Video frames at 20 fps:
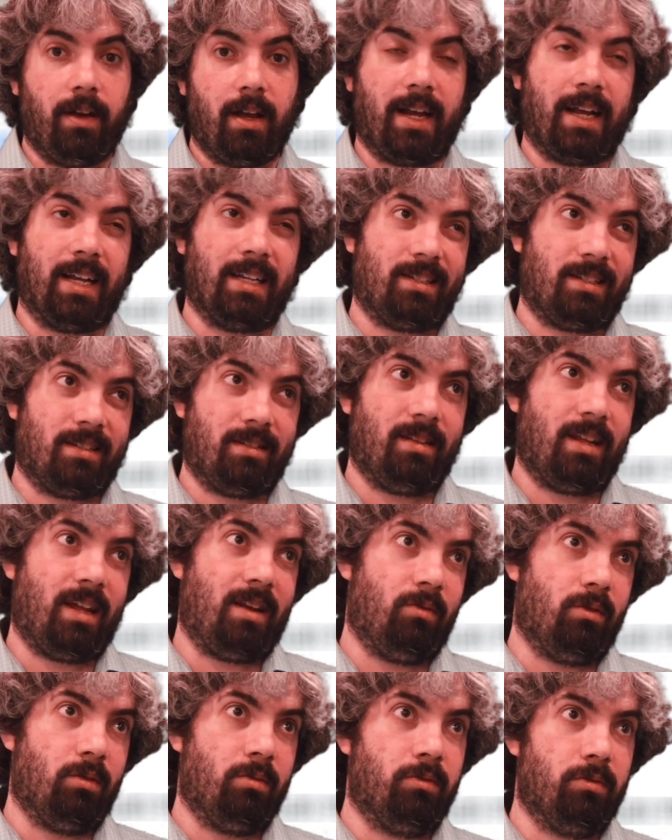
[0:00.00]
I guess then
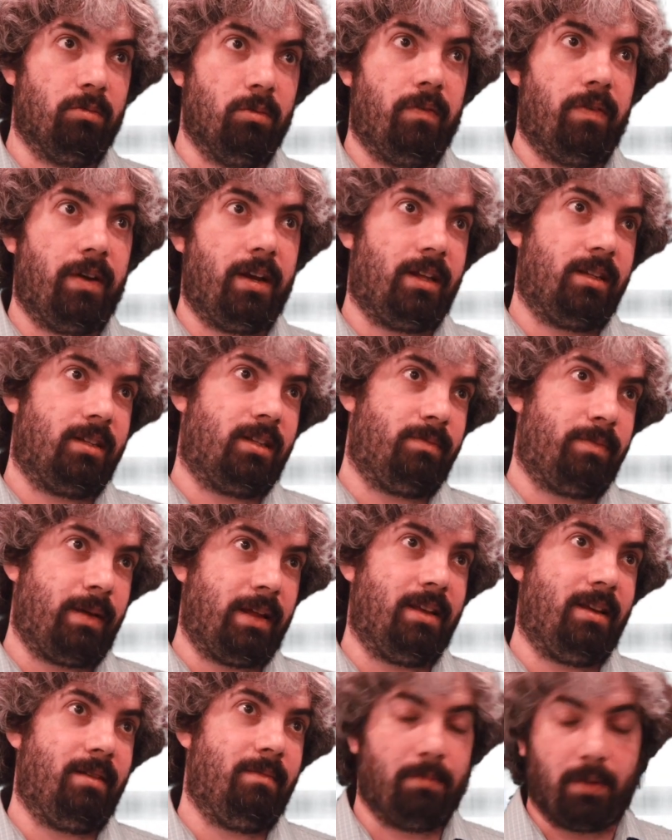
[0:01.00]
it will remove it and
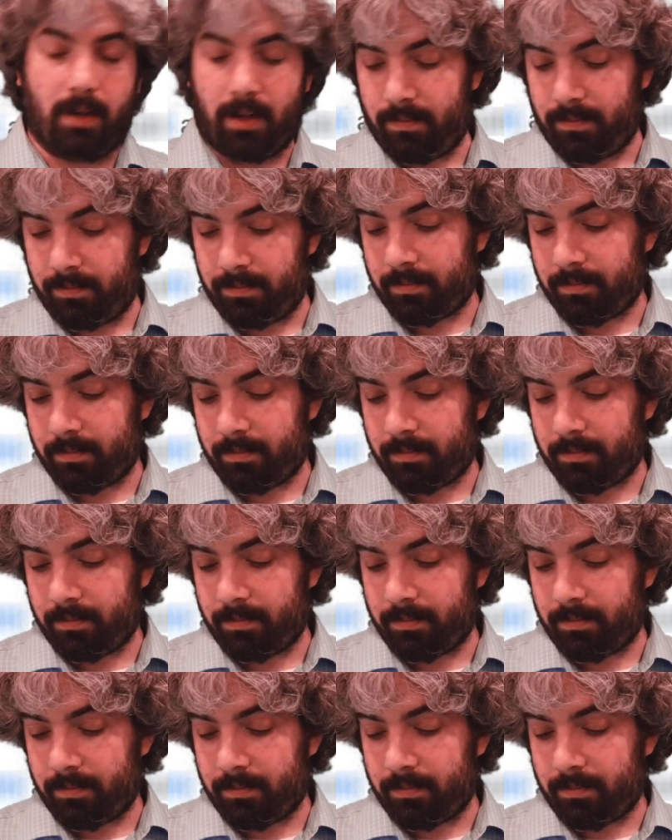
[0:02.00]
suspend it, but